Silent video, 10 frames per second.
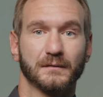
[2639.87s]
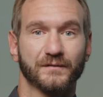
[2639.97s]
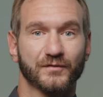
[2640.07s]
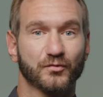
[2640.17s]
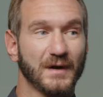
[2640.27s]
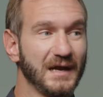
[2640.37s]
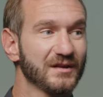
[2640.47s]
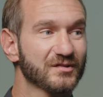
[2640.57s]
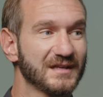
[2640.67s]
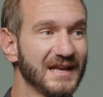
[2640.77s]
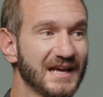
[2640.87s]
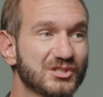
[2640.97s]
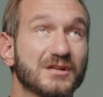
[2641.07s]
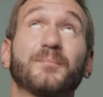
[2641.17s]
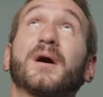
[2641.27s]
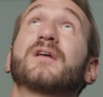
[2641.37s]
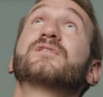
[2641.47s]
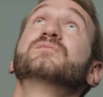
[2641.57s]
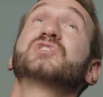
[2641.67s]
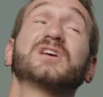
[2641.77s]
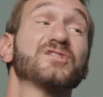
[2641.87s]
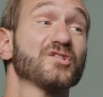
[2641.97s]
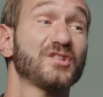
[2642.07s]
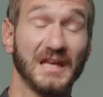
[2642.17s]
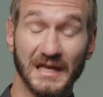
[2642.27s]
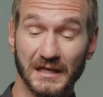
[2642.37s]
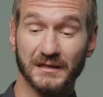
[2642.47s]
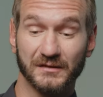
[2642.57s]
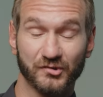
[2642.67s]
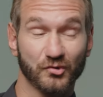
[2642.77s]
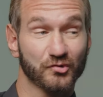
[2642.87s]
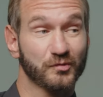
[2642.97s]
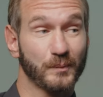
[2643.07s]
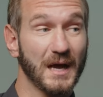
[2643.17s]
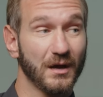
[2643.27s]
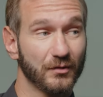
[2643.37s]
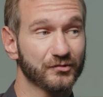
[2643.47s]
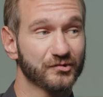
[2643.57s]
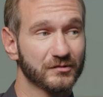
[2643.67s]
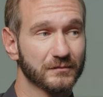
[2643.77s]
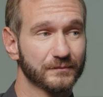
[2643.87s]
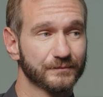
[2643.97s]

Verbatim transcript: The greatest connection apart from Jesus is your spouse.